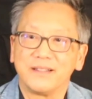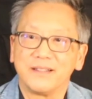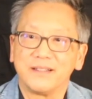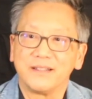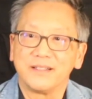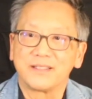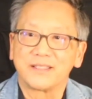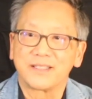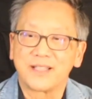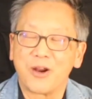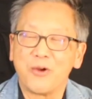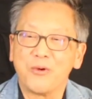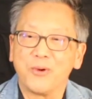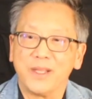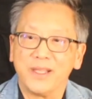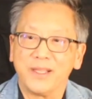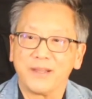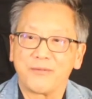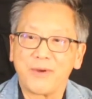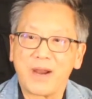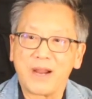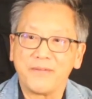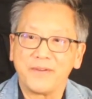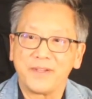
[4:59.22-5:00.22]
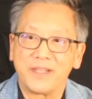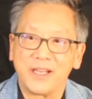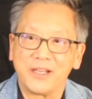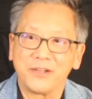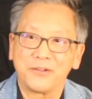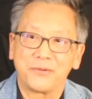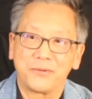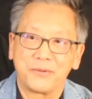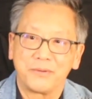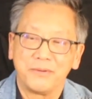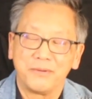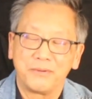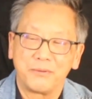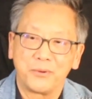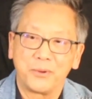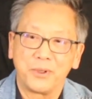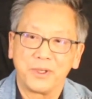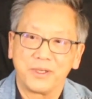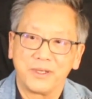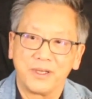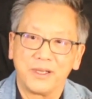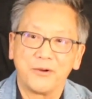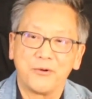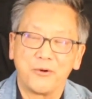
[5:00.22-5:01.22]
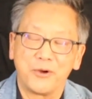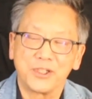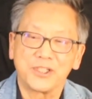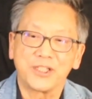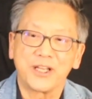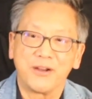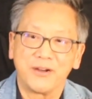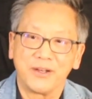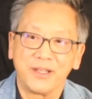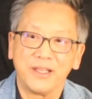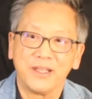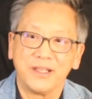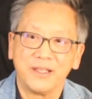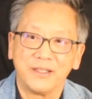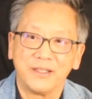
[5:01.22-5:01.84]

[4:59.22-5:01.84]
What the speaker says: slowly gravitate toward Orange County.